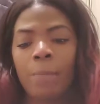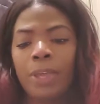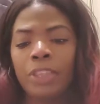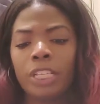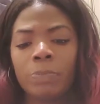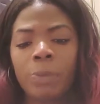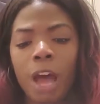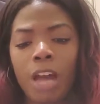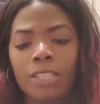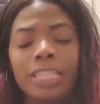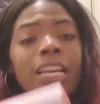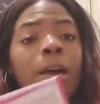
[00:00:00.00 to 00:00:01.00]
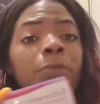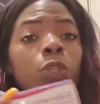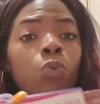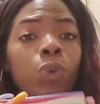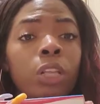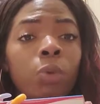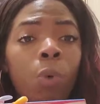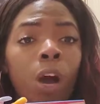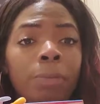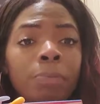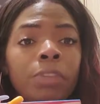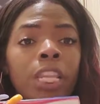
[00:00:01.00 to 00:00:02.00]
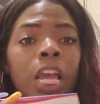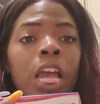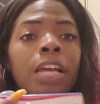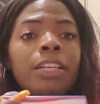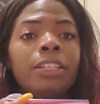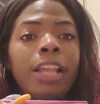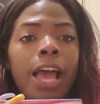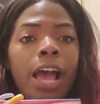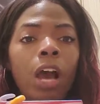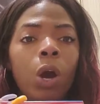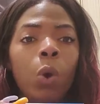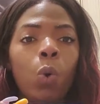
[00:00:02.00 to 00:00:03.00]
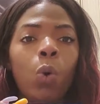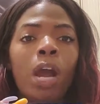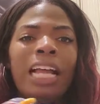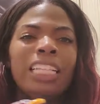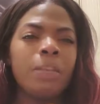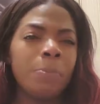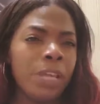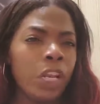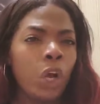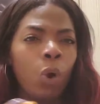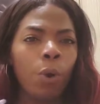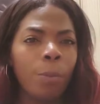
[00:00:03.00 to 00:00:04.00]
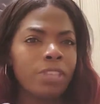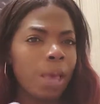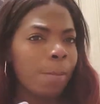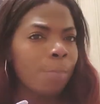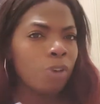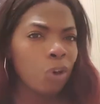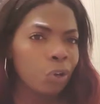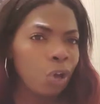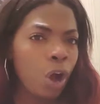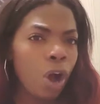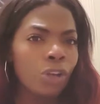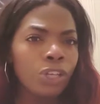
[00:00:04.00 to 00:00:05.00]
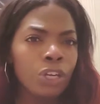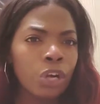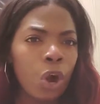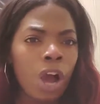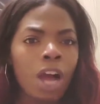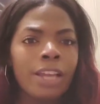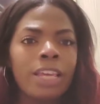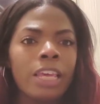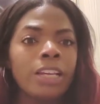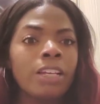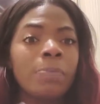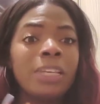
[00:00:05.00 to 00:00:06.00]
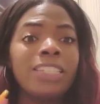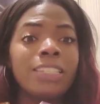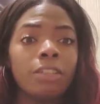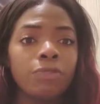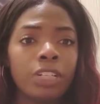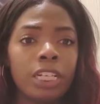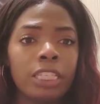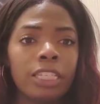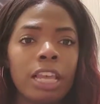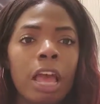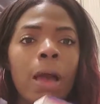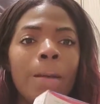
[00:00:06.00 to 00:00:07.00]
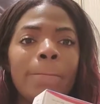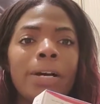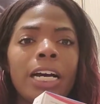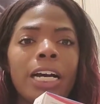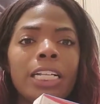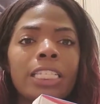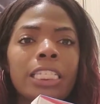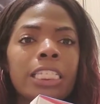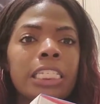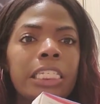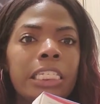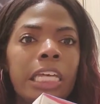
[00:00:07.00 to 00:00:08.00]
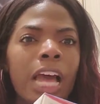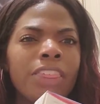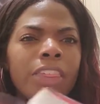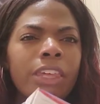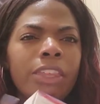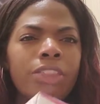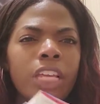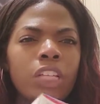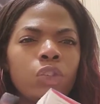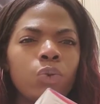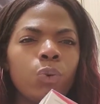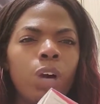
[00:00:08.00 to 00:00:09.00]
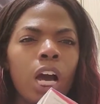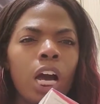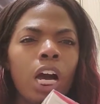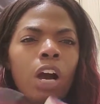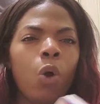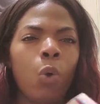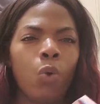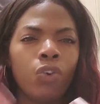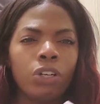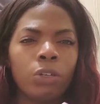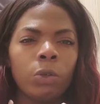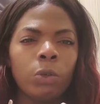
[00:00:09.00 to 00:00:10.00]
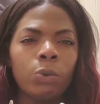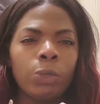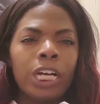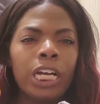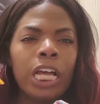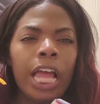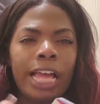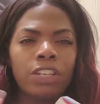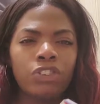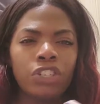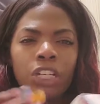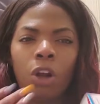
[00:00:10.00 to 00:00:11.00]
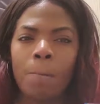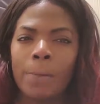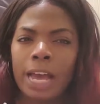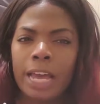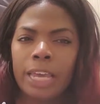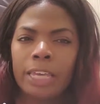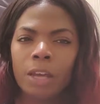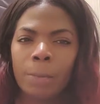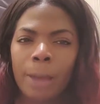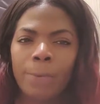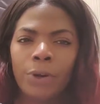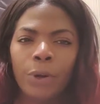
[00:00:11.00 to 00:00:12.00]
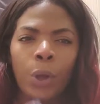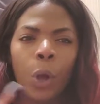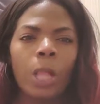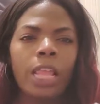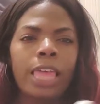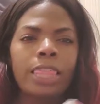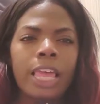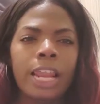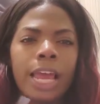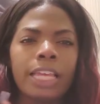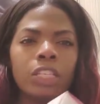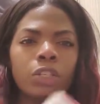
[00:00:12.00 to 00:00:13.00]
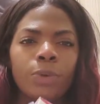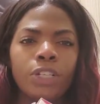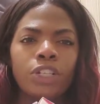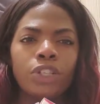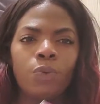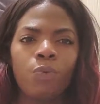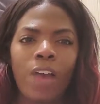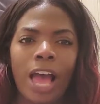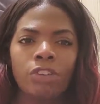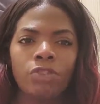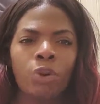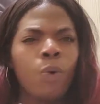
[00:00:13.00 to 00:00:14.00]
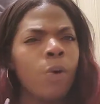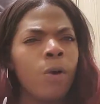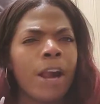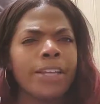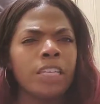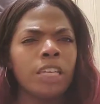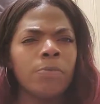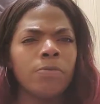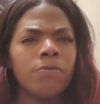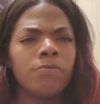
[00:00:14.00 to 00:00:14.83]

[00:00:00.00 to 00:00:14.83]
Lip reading: In this box, it comes 21. Now, depending on what type of protocol you're on, it could be different. But I think that they do oral estrogen on my protocol, and then I switch to vaginal, or I keep.